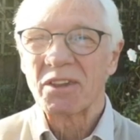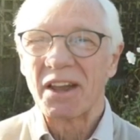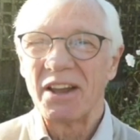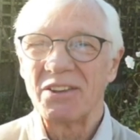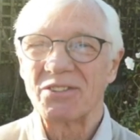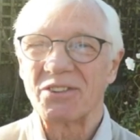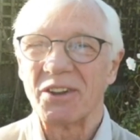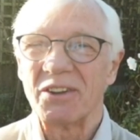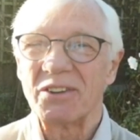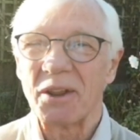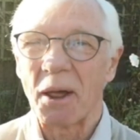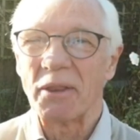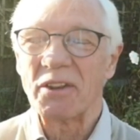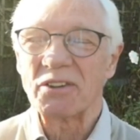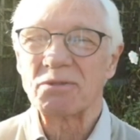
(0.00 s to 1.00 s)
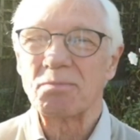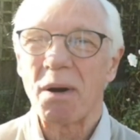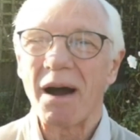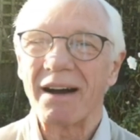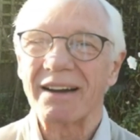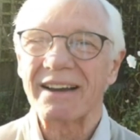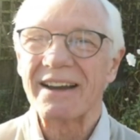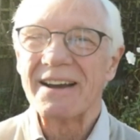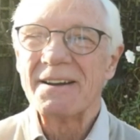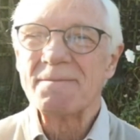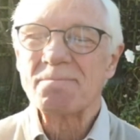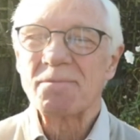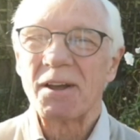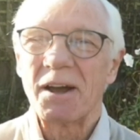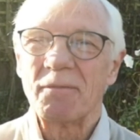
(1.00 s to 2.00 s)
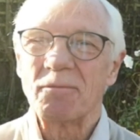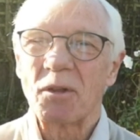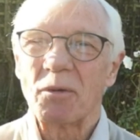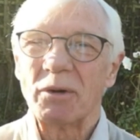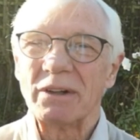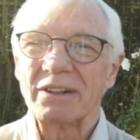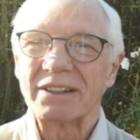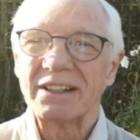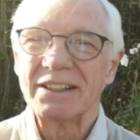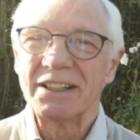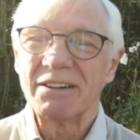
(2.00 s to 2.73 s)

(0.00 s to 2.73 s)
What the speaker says: is that this pug will